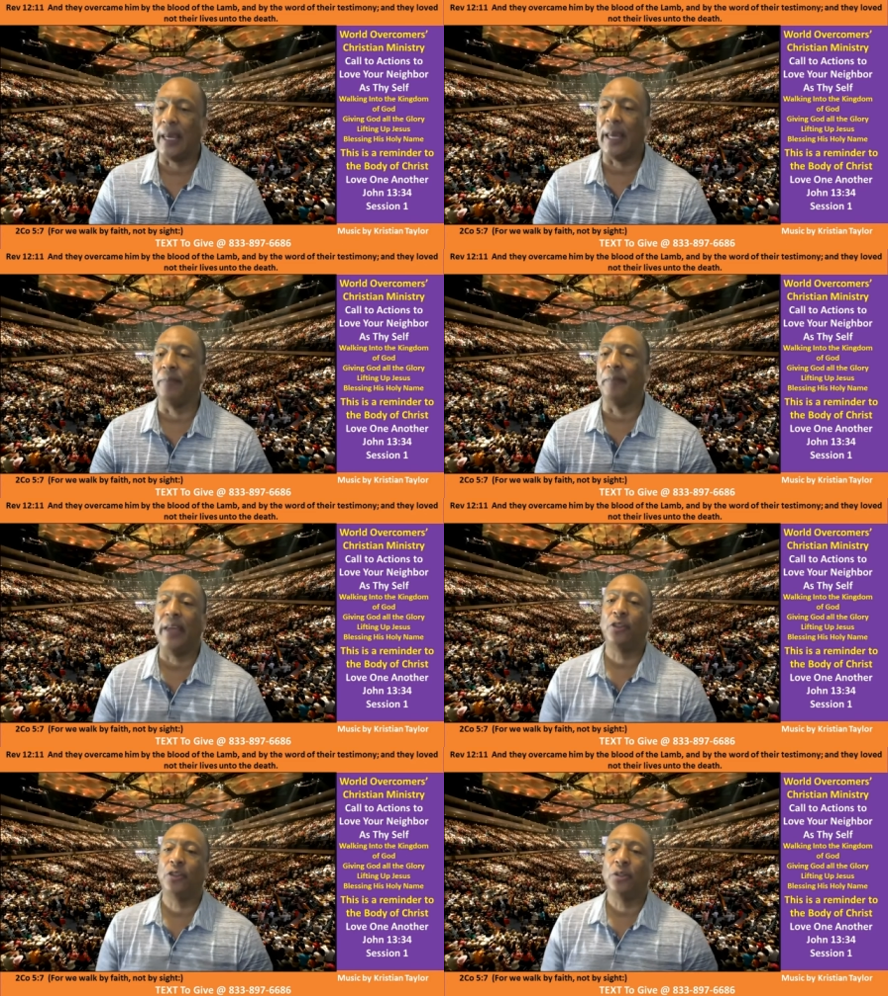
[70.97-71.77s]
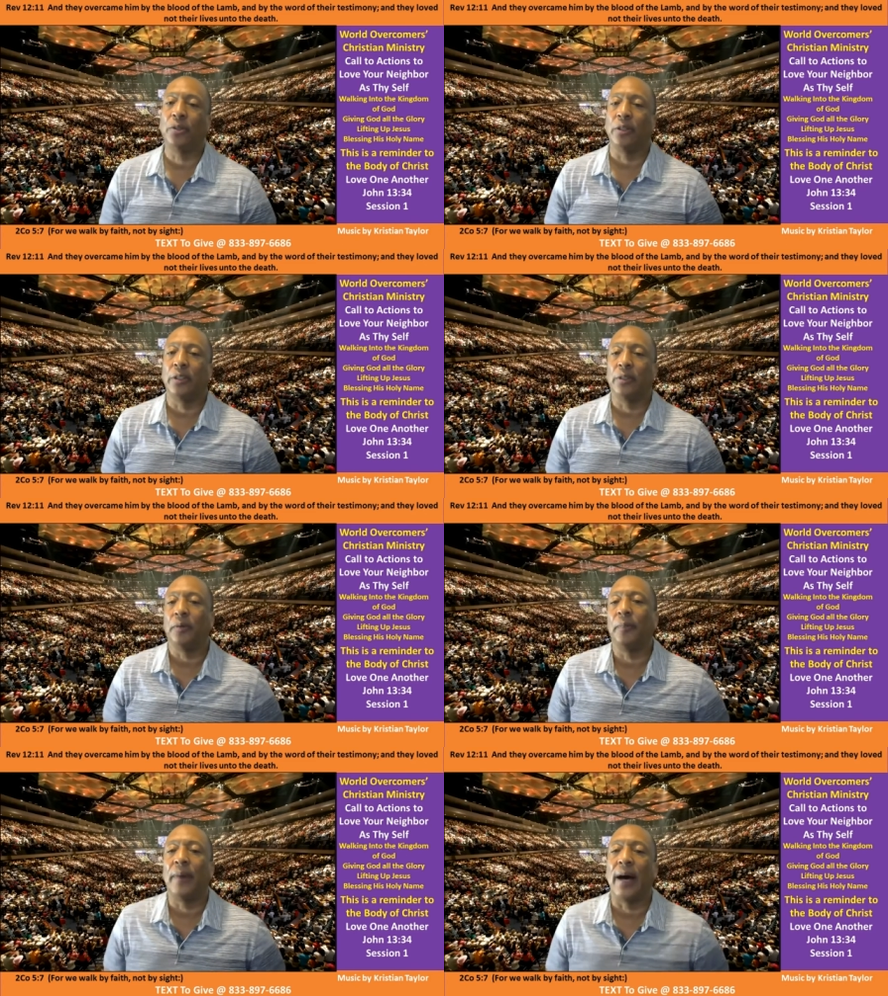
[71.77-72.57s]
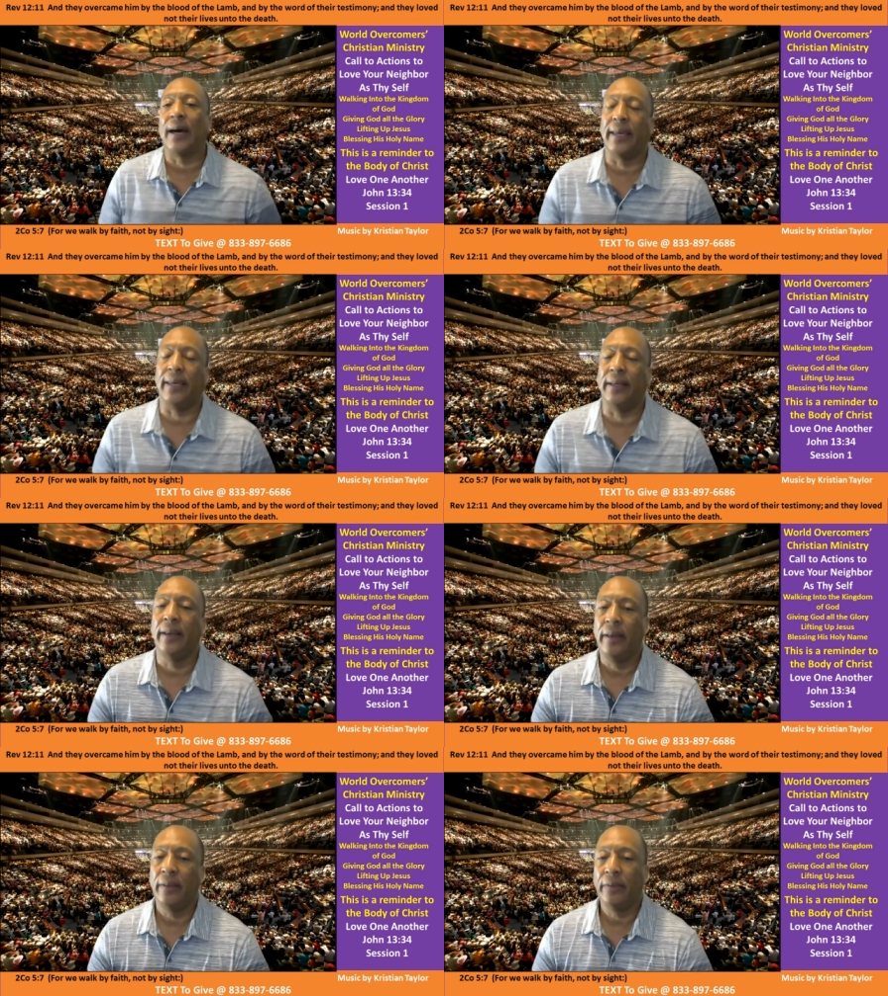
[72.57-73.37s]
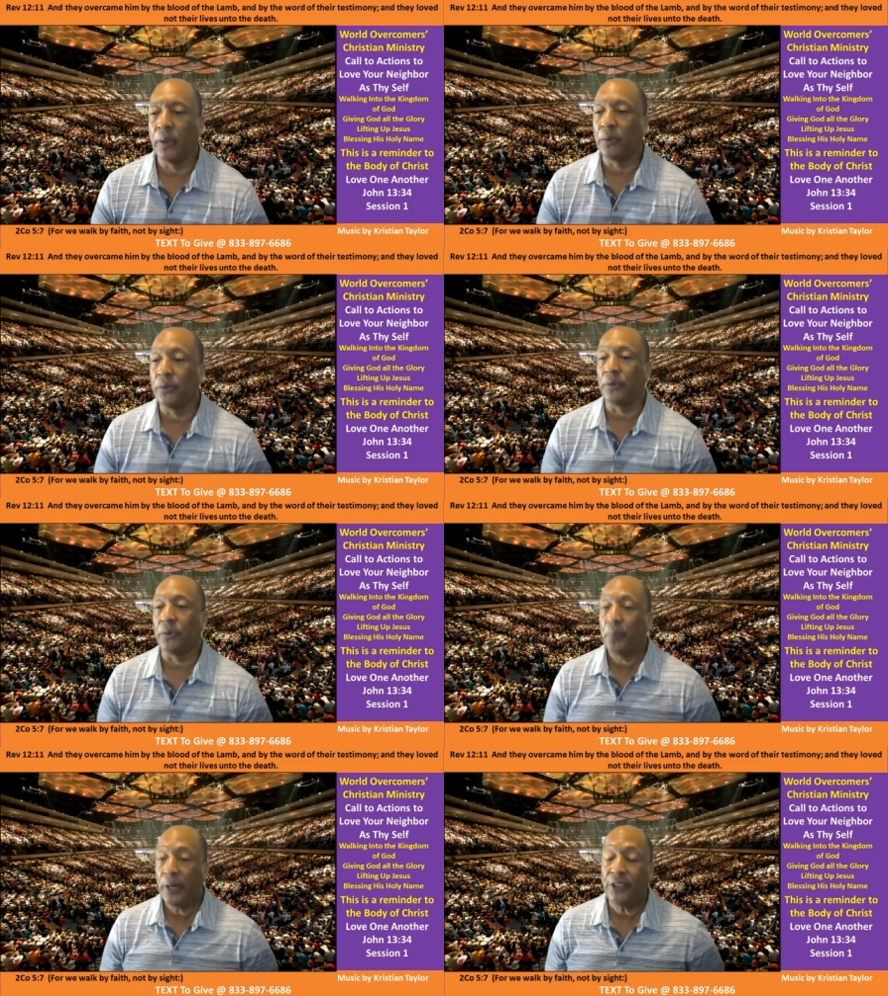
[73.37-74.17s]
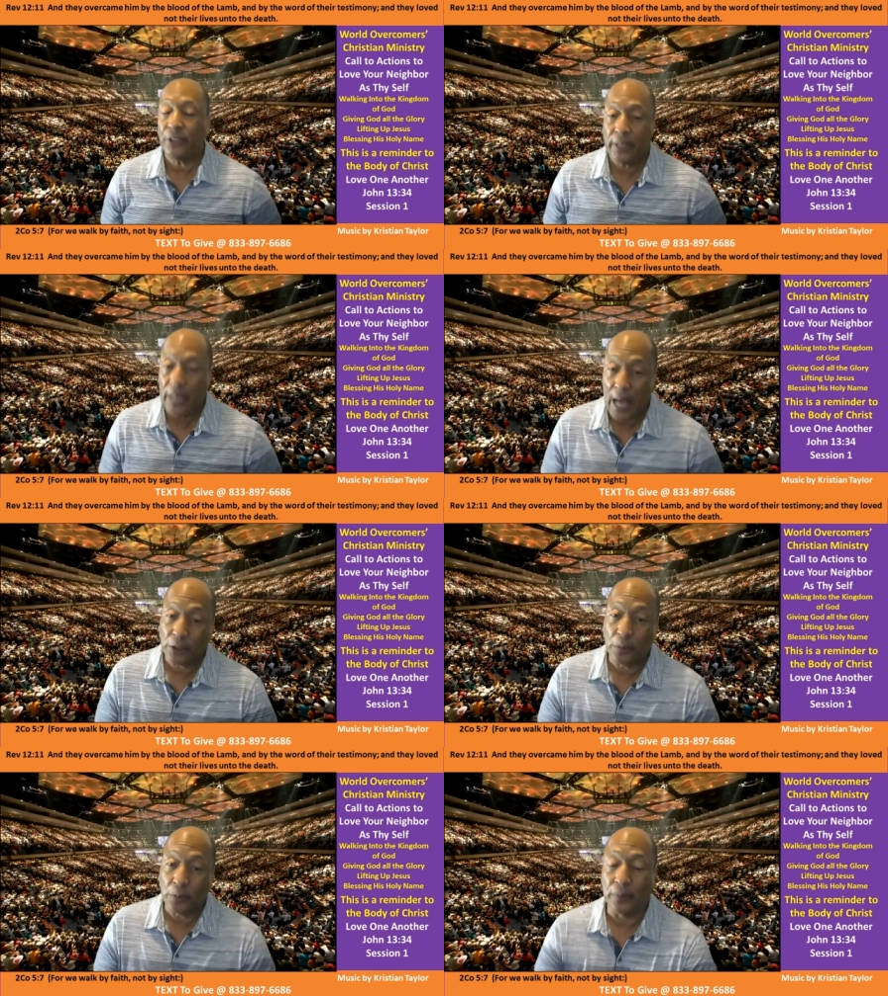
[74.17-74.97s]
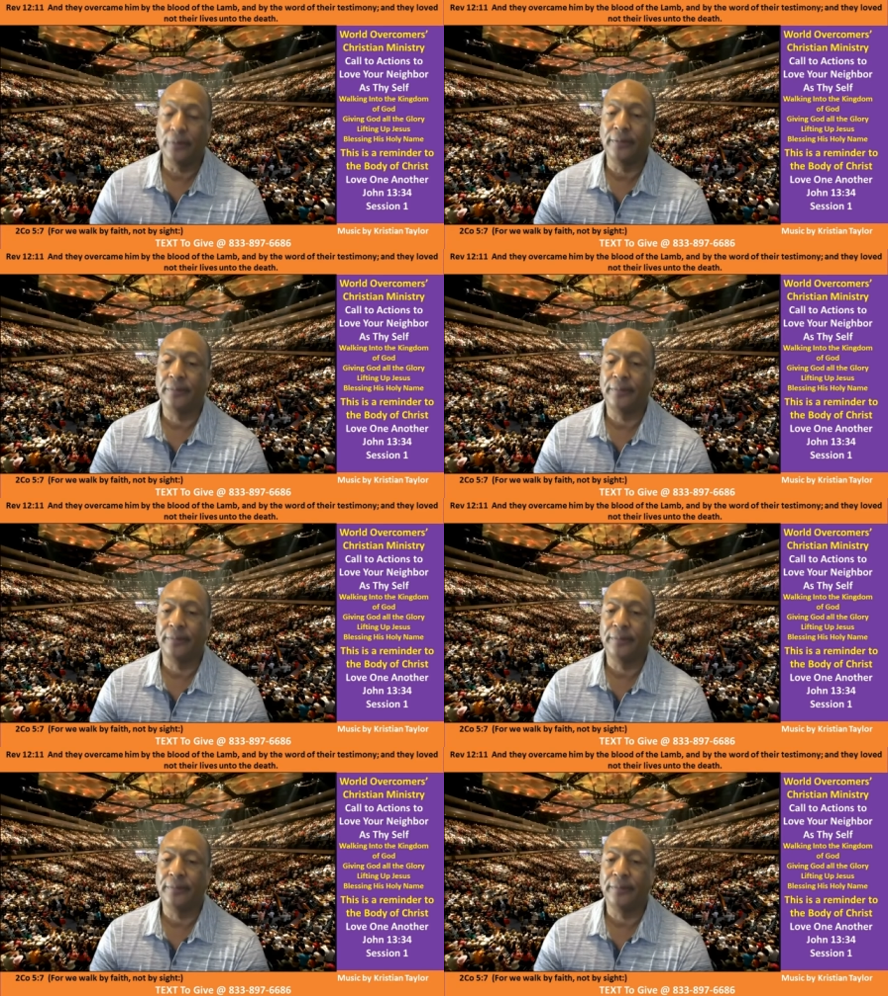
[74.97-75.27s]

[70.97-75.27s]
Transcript: and make sure to remind those who preach the gospel